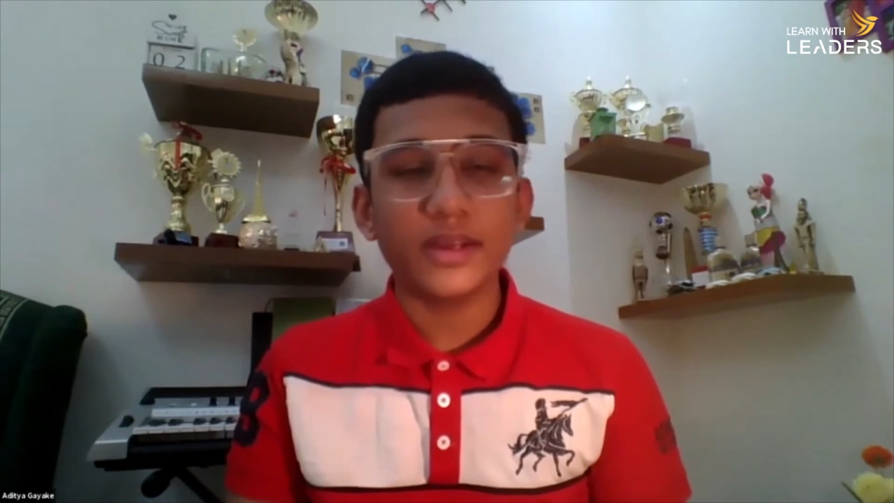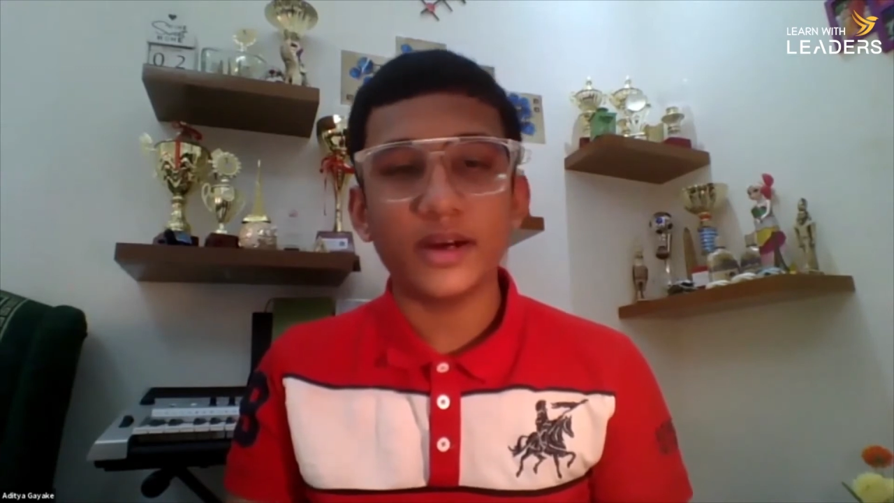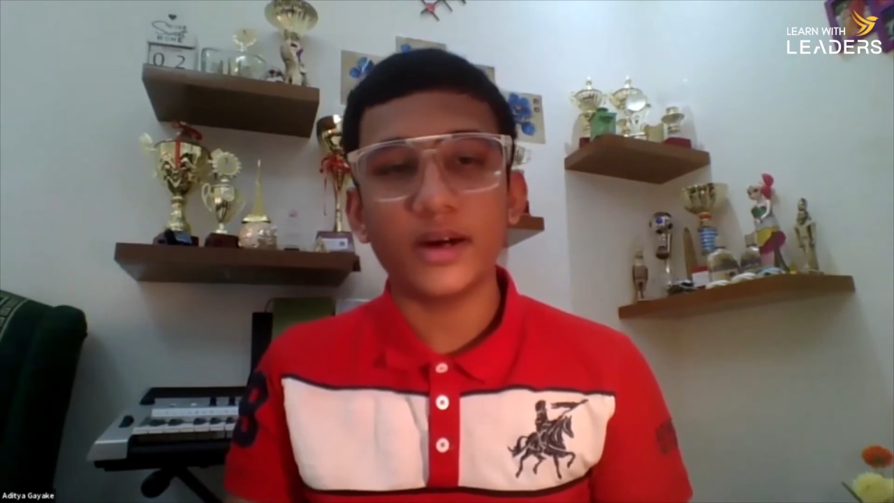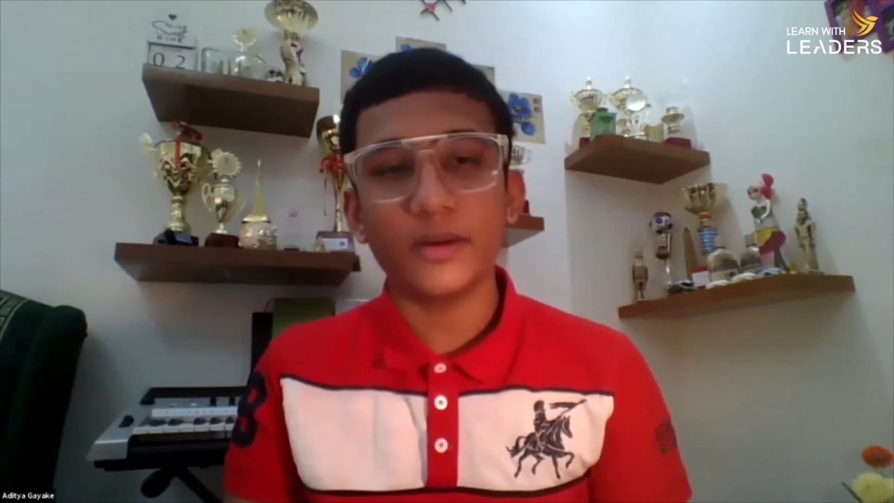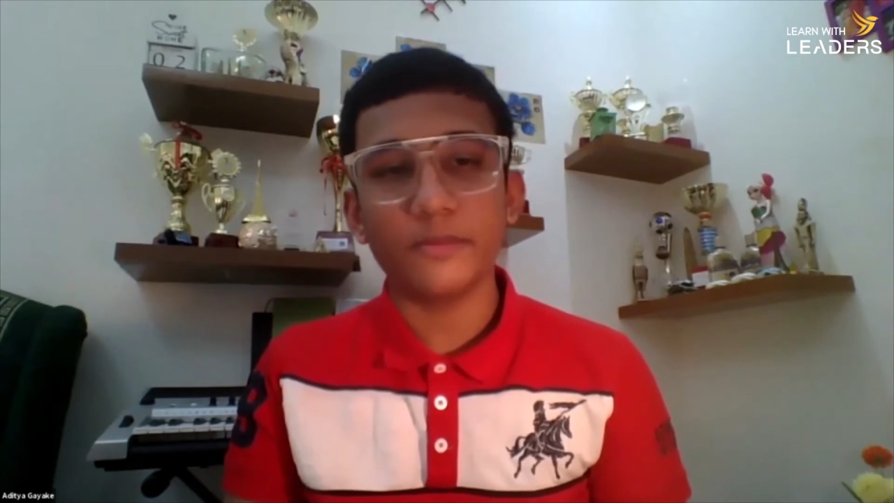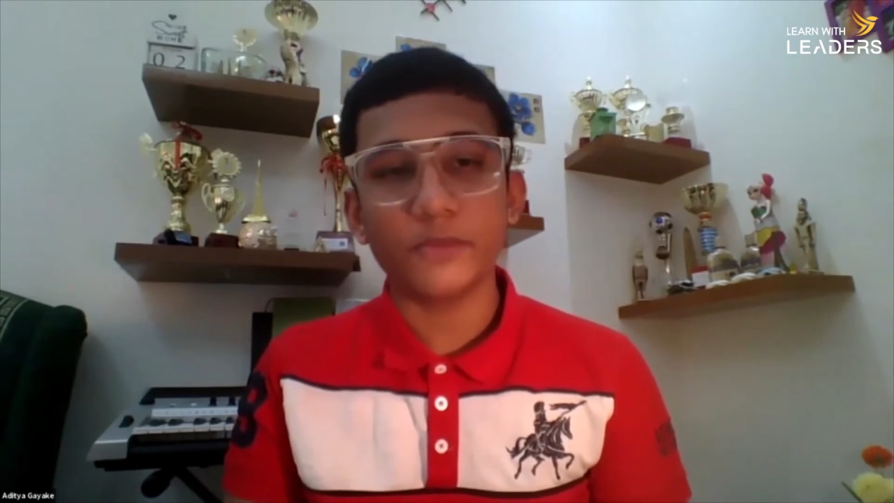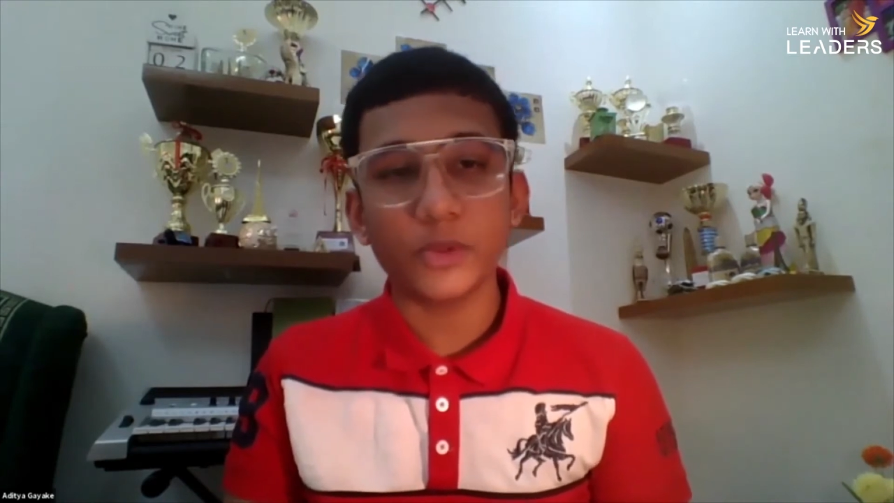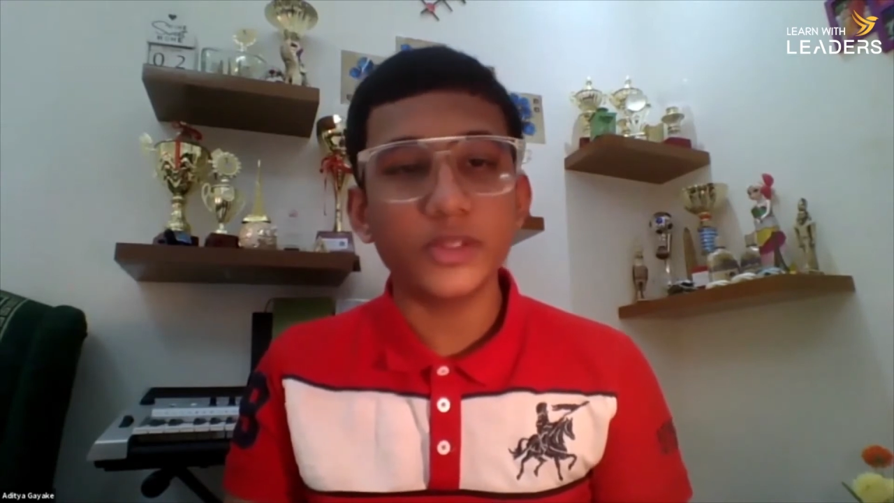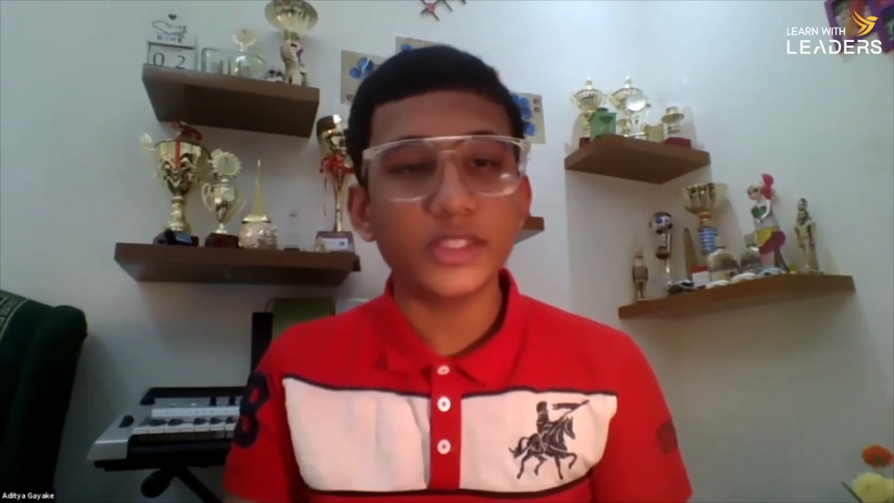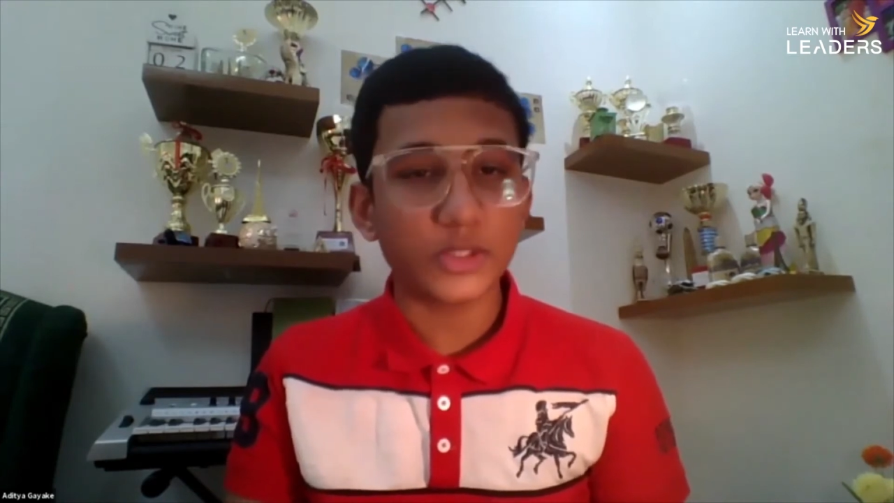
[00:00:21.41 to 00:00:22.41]
um,
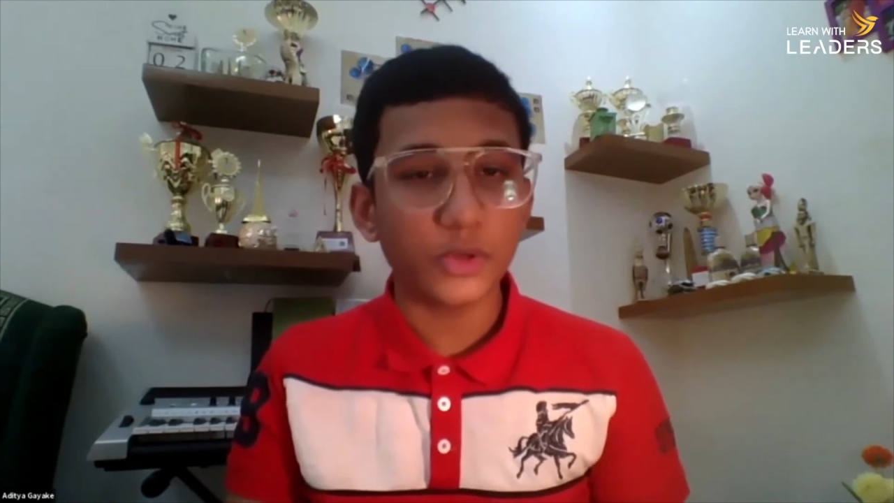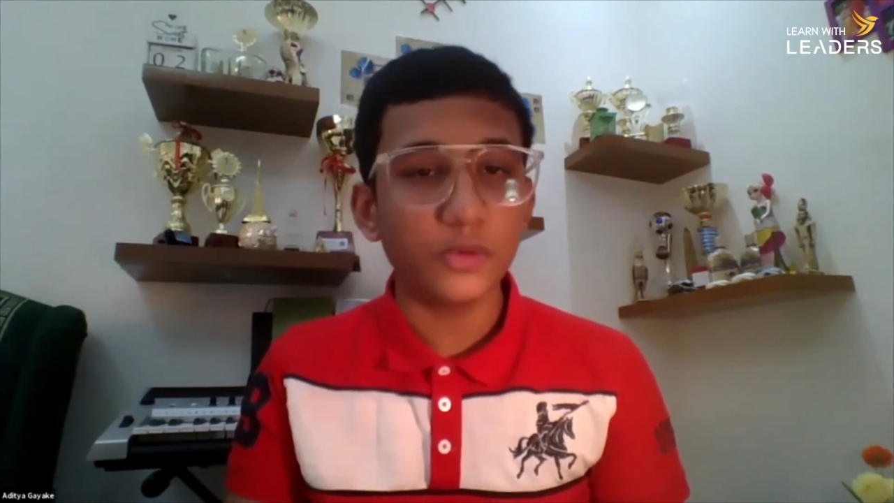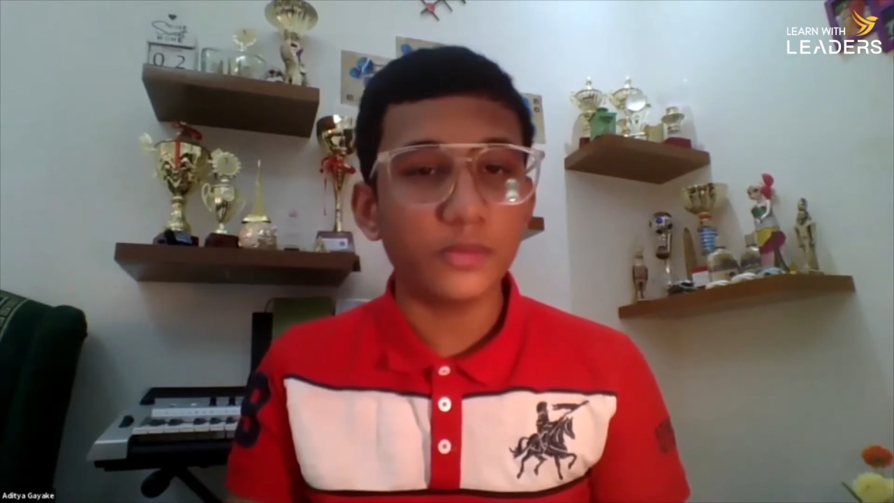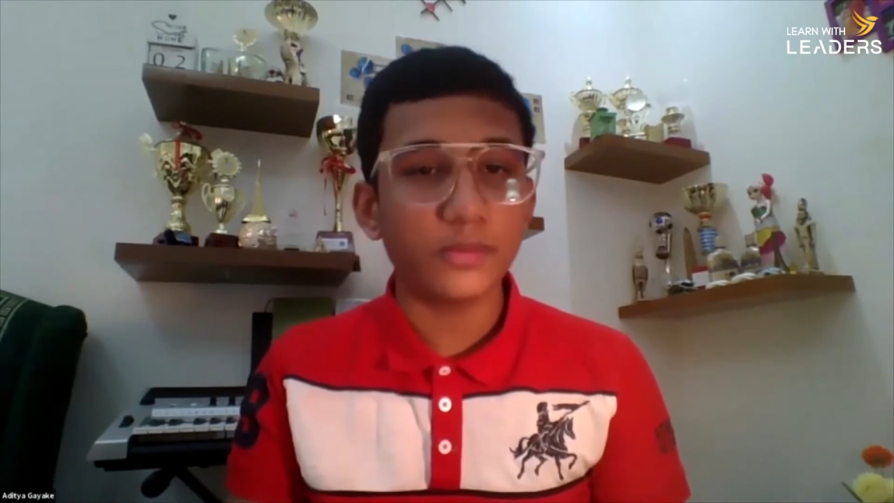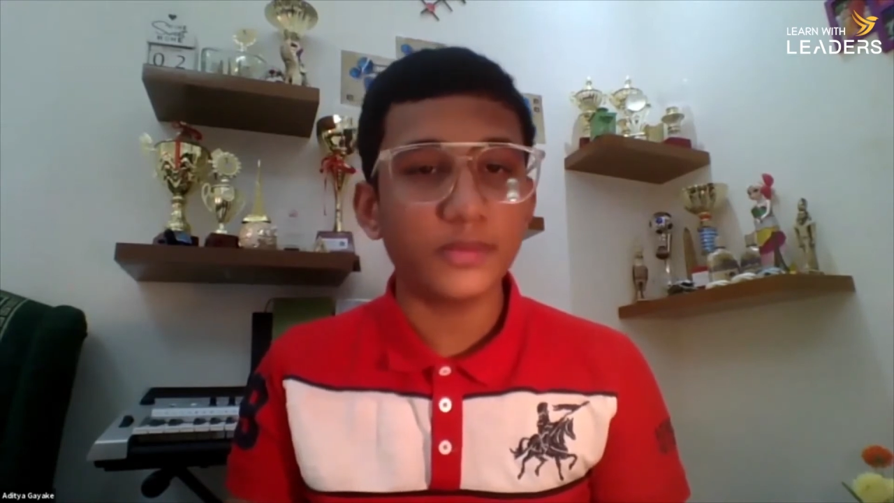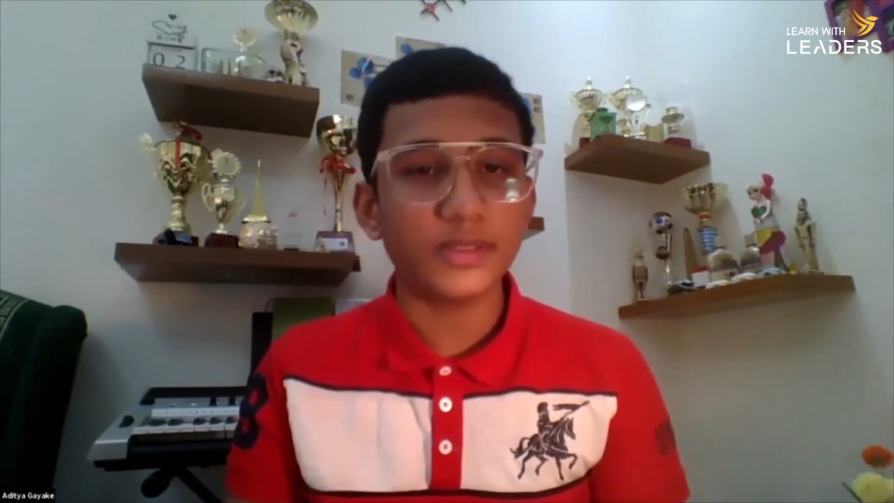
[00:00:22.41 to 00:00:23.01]
through this group